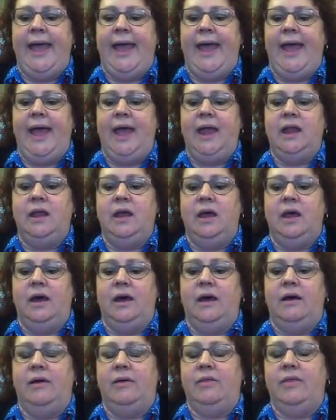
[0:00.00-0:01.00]
And
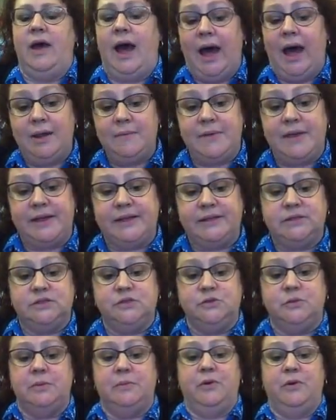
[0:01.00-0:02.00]
the
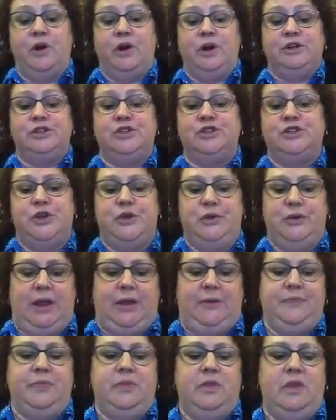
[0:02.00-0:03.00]
Ottomans, remember, are
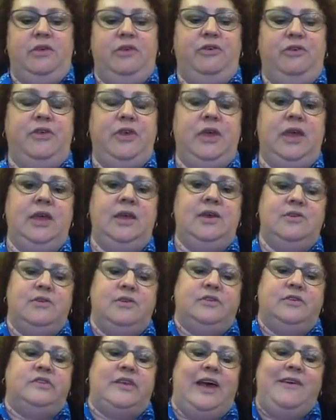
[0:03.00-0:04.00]
Sunni.
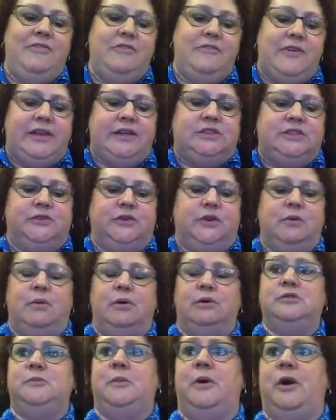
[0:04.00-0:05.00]
The Safavids, for
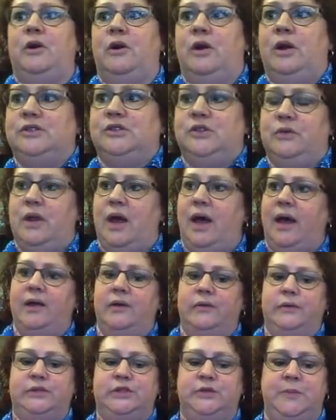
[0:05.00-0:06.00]
the most part, are also
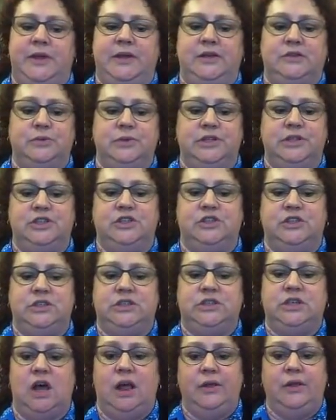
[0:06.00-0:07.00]
not going to be as
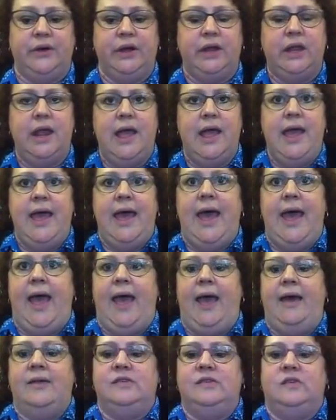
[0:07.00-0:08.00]
religiously tolerant
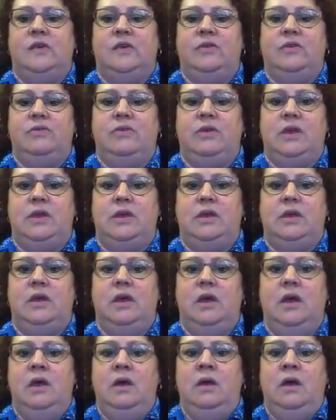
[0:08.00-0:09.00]
as
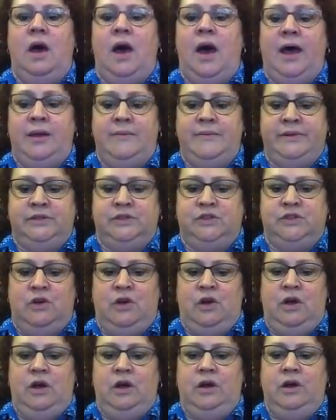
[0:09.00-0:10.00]
the
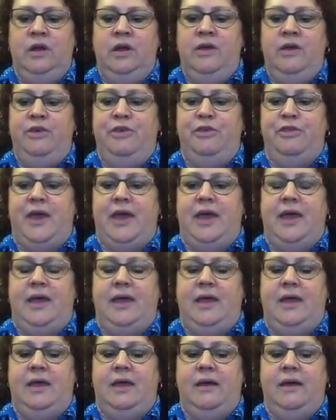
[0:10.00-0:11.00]
Ottomans are.
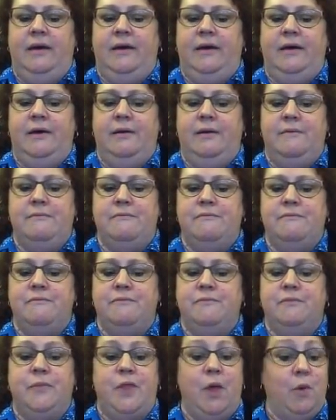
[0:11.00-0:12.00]
They
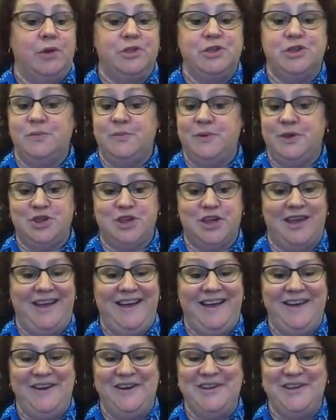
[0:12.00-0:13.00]
want you to be
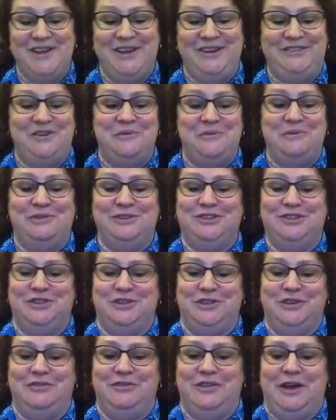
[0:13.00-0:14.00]
Shiite, or they don't
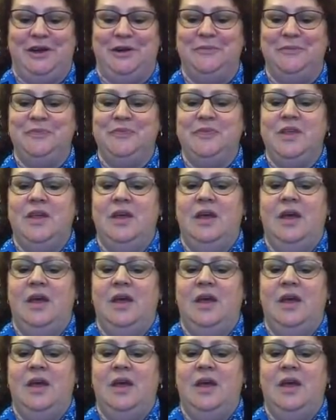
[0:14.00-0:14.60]
want you to live there.